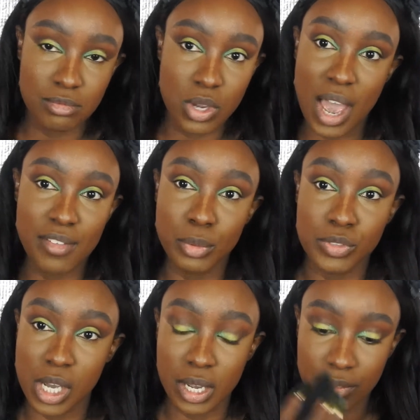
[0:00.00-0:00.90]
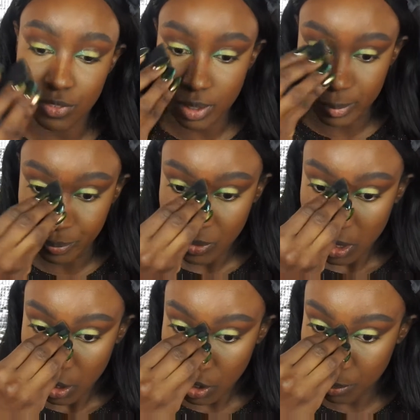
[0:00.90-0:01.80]
You haven't moved on from
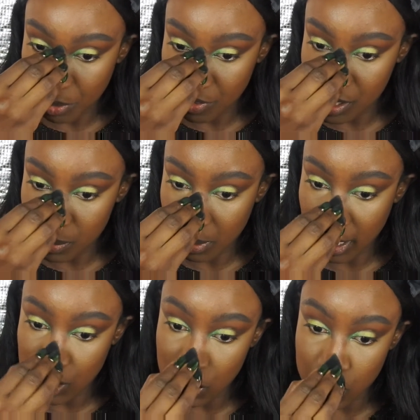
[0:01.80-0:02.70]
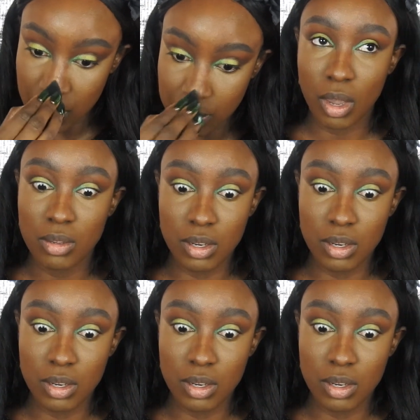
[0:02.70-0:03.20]
your previous relationship.